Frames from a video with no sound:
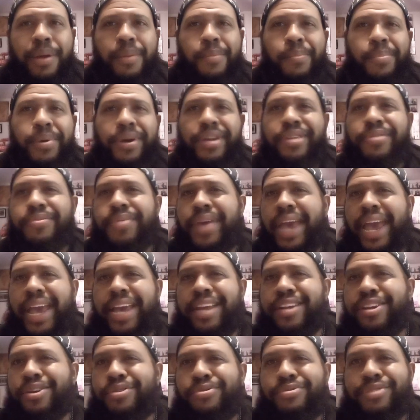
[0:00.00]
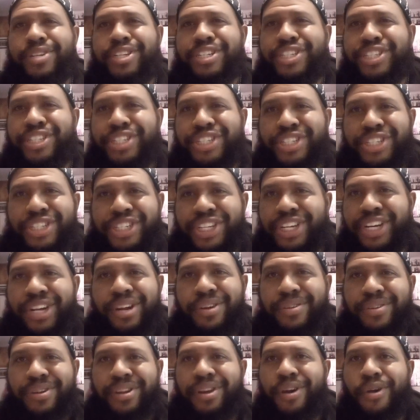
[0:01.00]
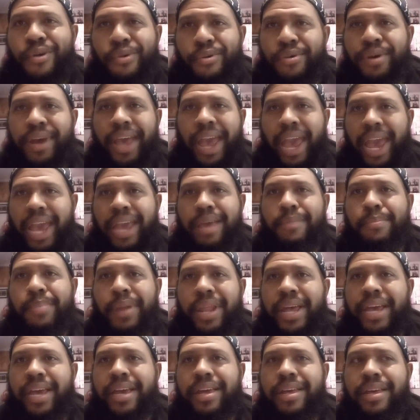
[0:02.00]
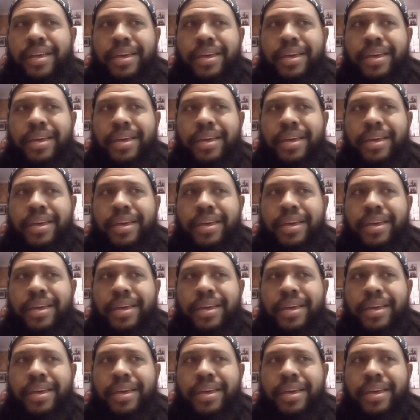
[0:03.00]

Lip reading: but you can't totally shit on the whole game plan.